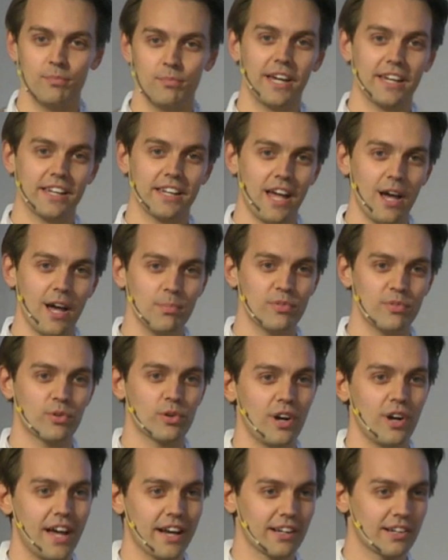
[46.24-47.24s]
make an app
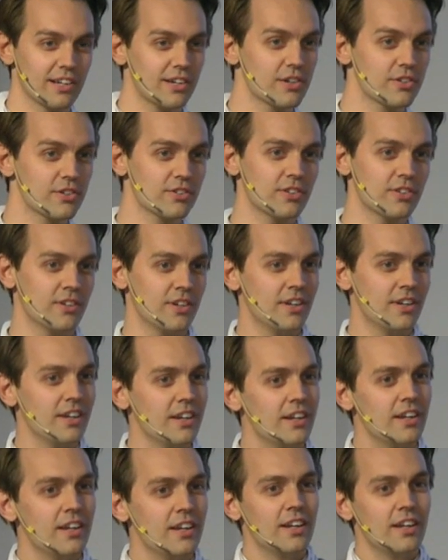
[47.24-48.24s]
for anglers
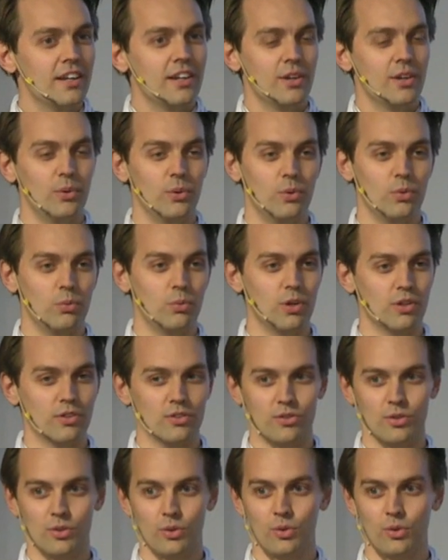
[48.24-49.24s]
who
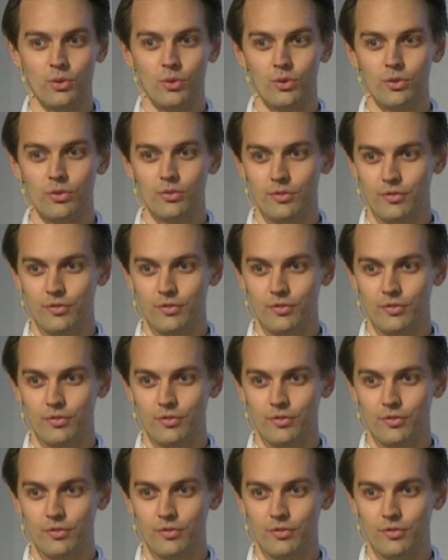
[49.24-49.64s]
want to